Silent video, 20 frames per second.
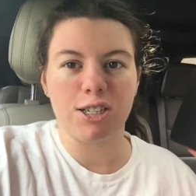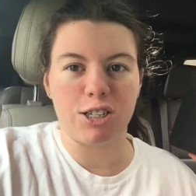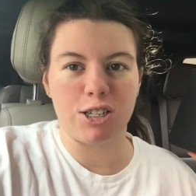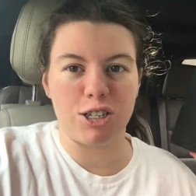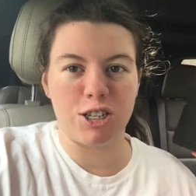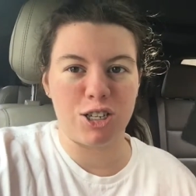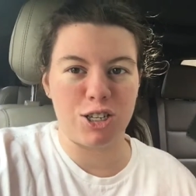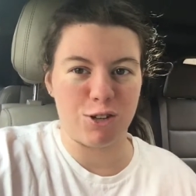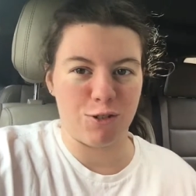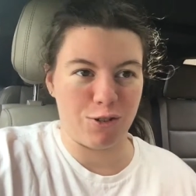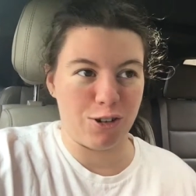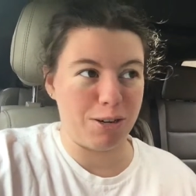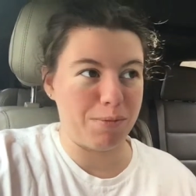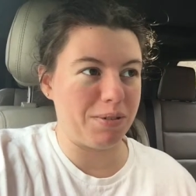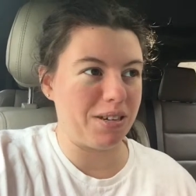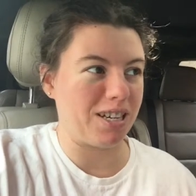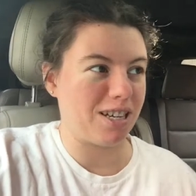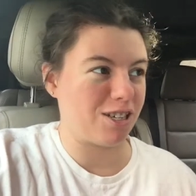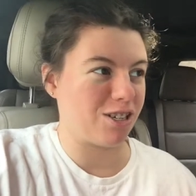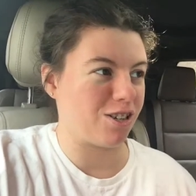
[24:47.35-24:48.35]
destroyed
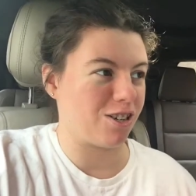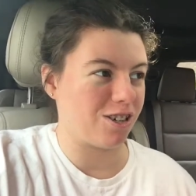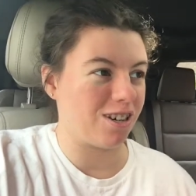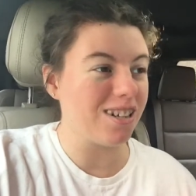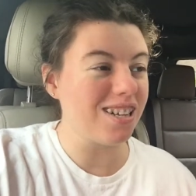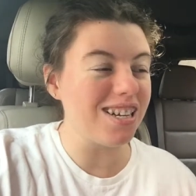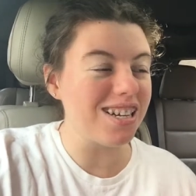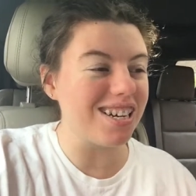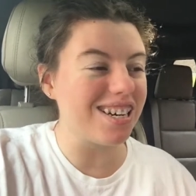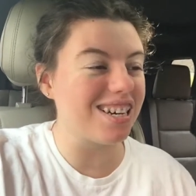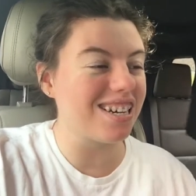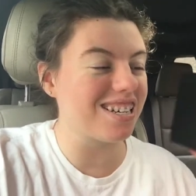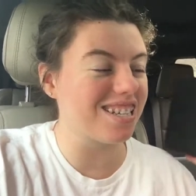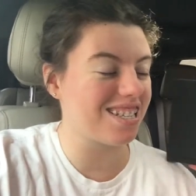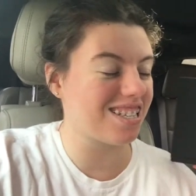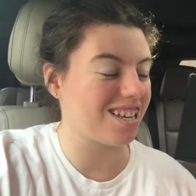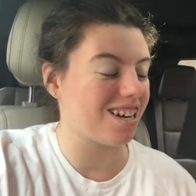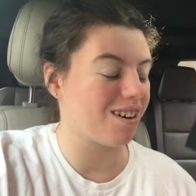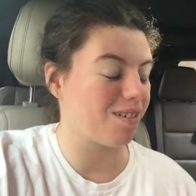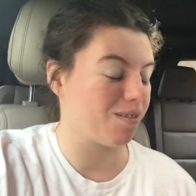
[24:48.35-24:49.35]
me internally
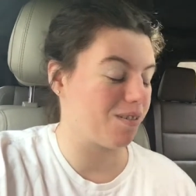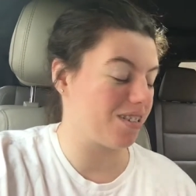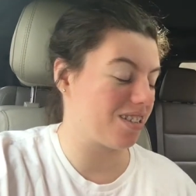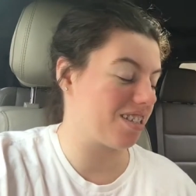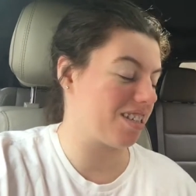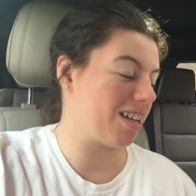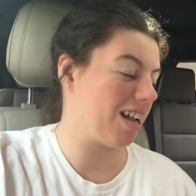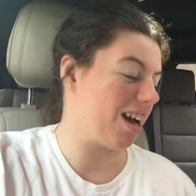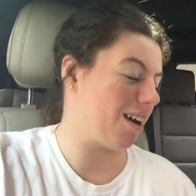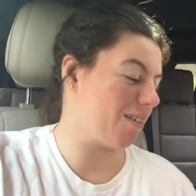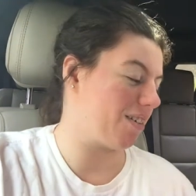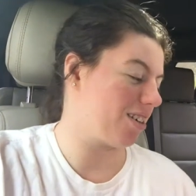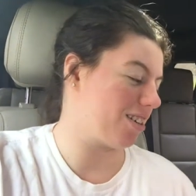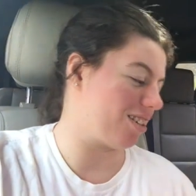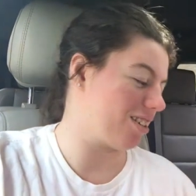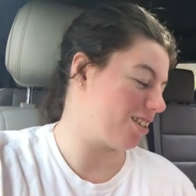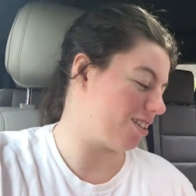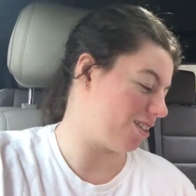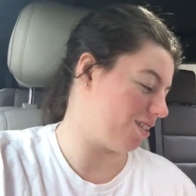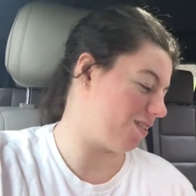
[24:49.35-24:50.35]
so we'll see how I
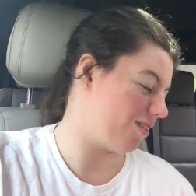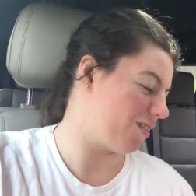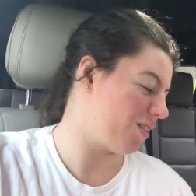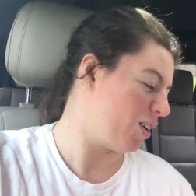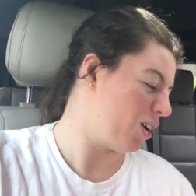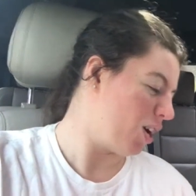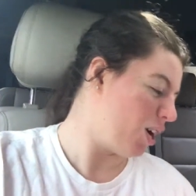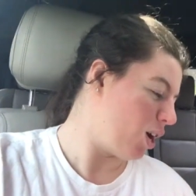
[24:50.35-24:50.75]
do